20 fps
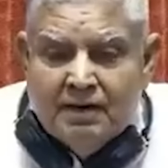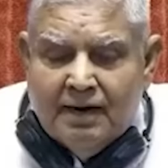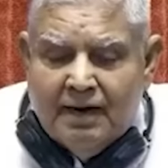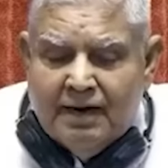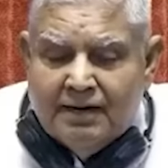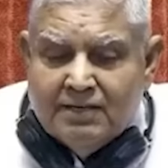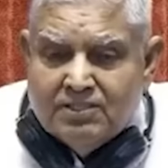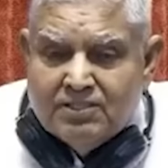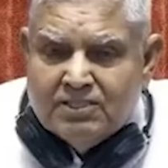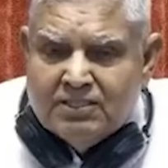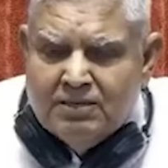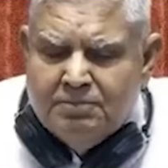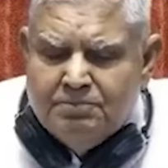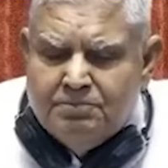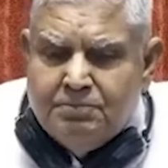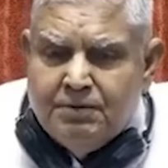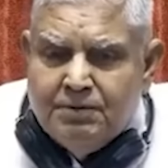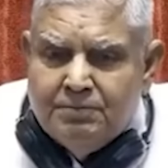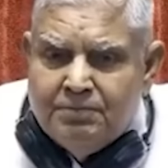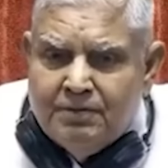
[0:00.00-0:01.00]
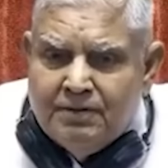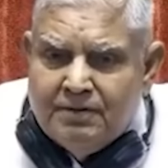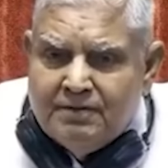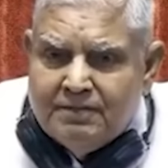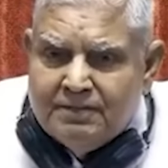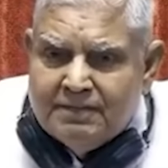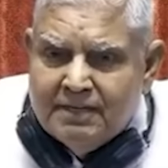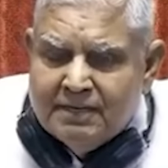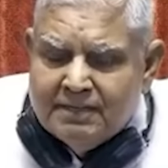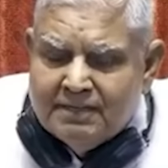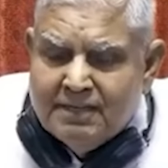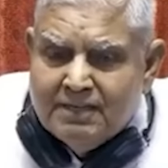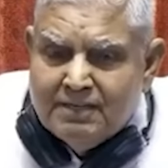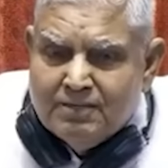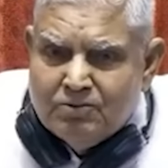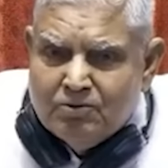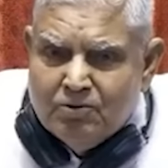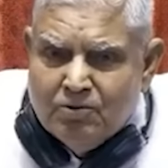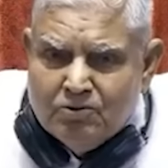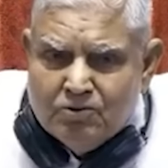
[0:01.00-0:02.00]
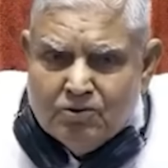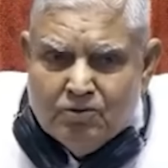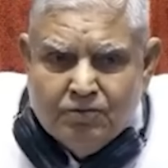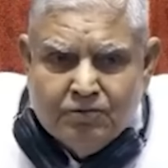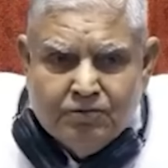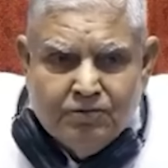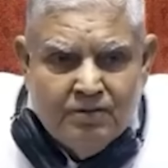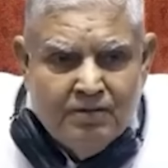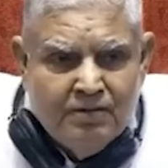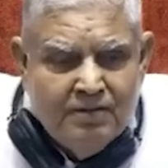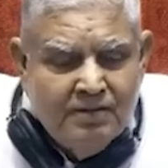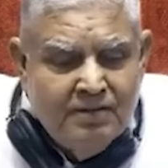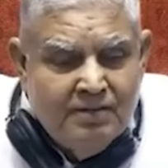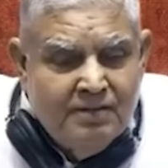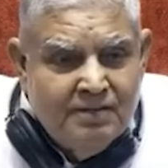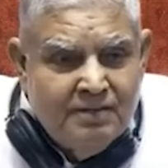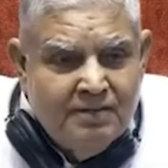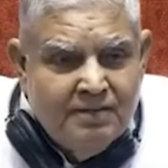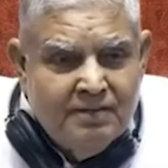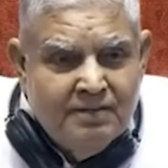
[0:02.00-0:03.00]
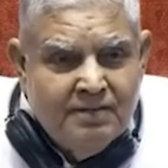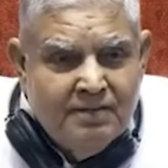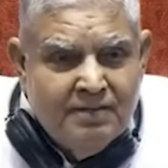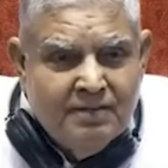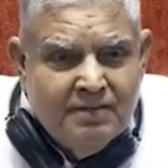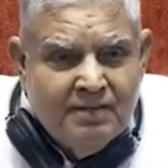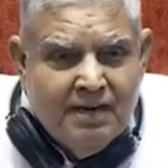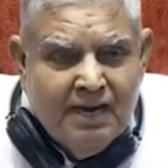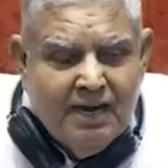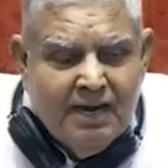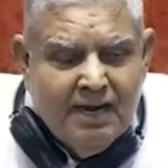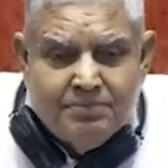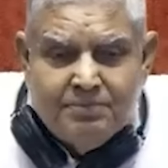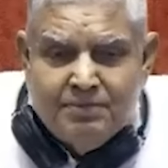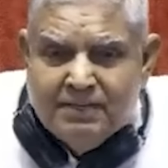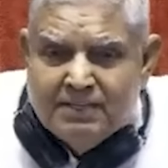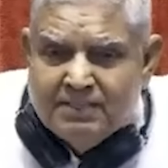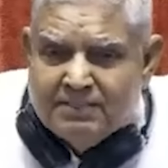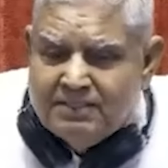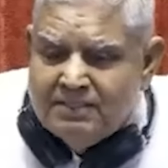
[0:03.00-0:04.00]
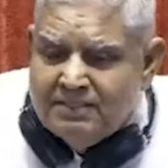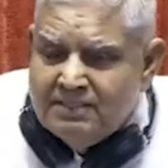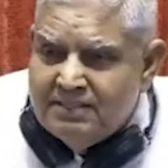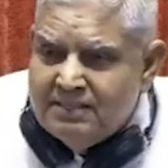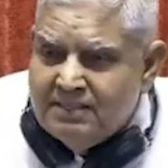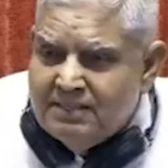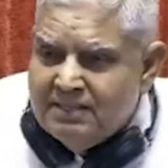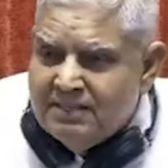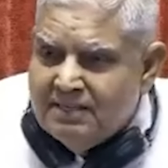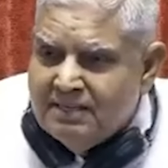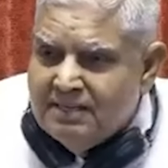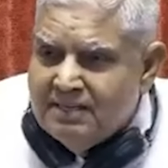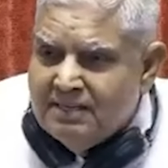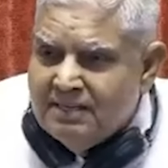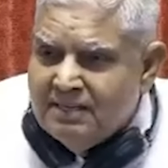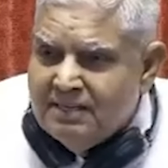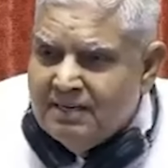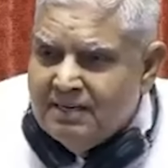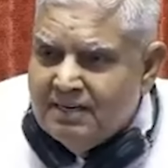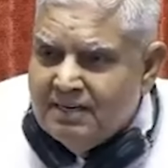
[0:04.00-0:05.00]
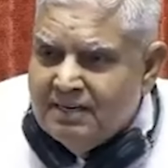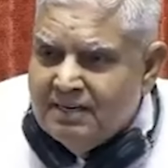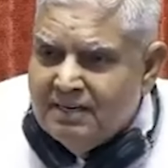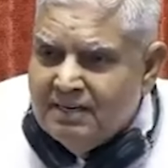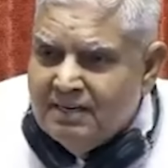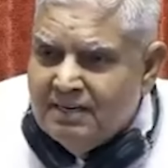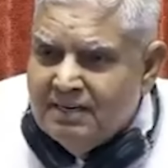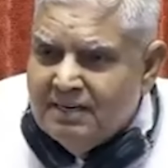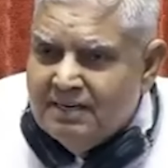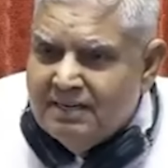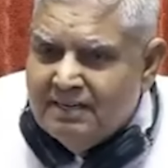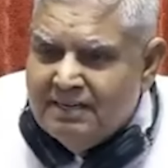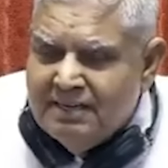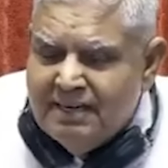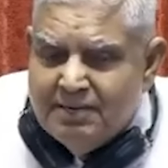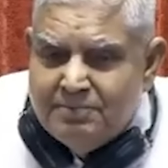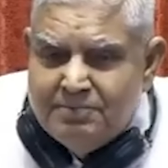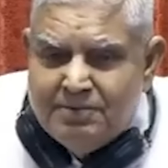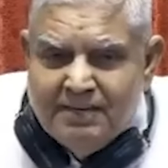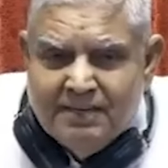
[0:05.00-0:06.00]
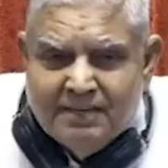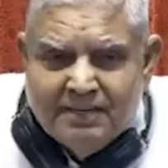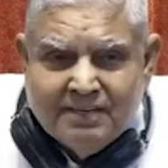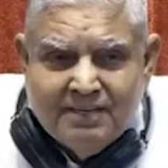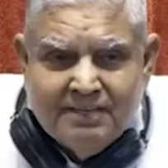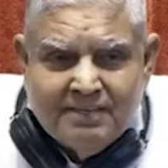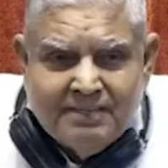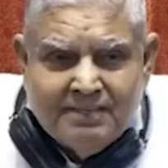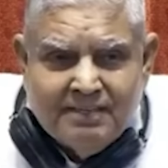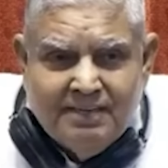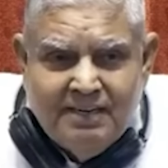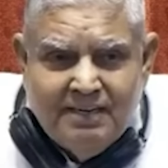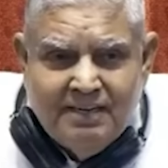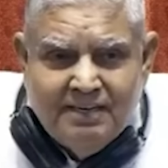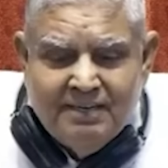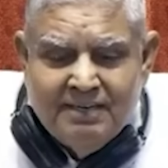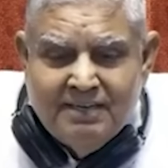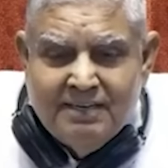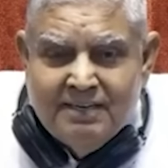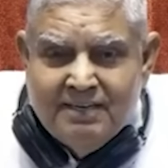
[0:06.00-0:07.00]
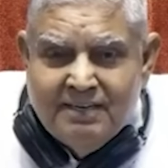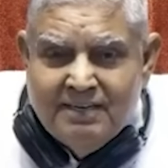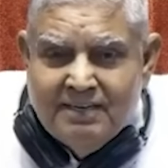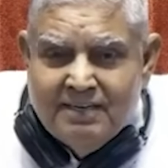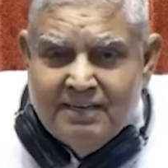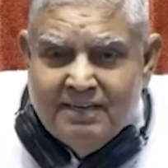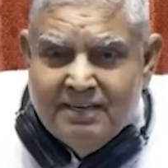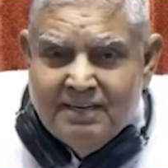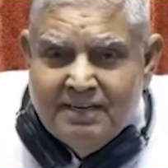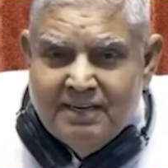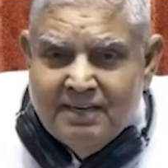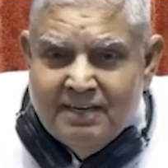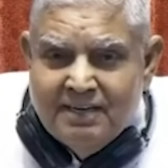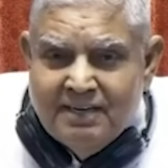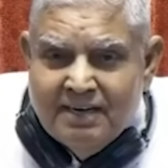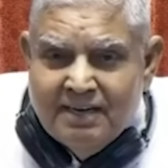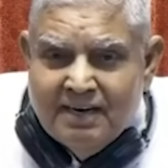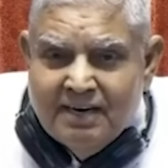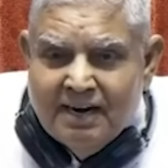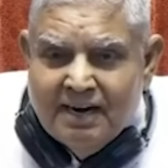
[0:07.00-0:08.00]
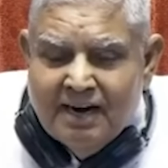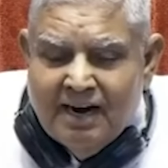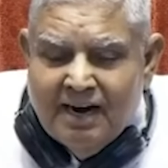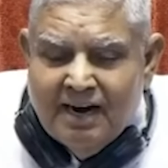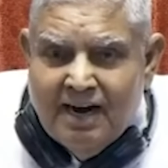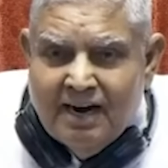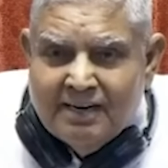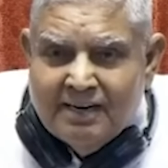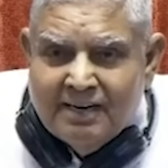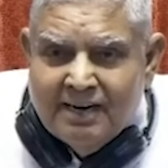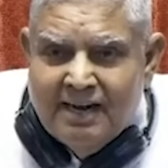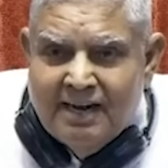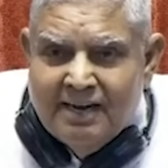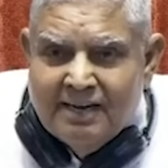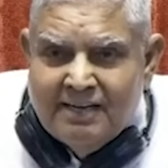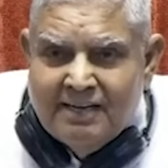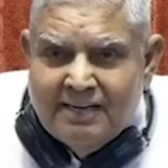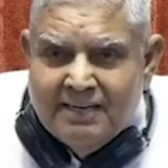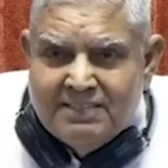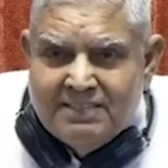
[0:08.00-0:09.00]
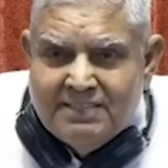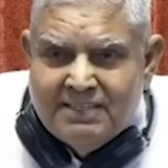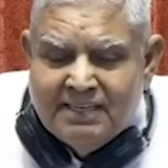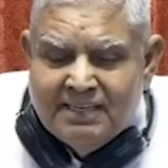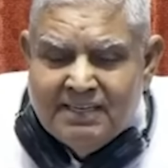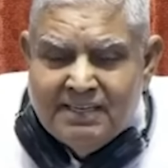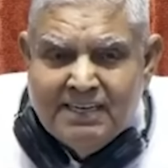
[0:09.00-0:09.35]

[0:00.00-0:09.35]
And some people taking note of happenings in the neighboring country are engaging in